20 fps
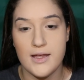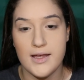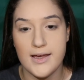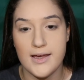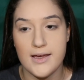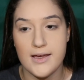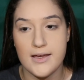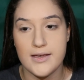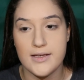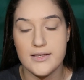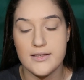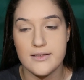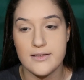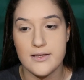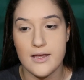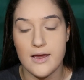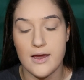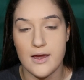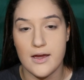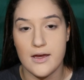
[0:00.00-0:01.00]

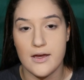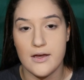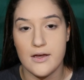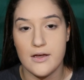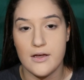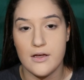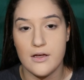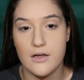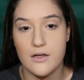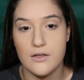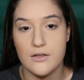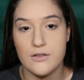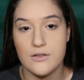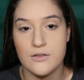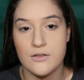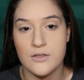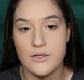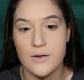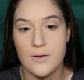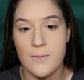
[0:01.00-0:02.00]
this,
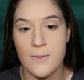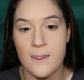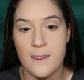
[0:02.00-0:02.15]
and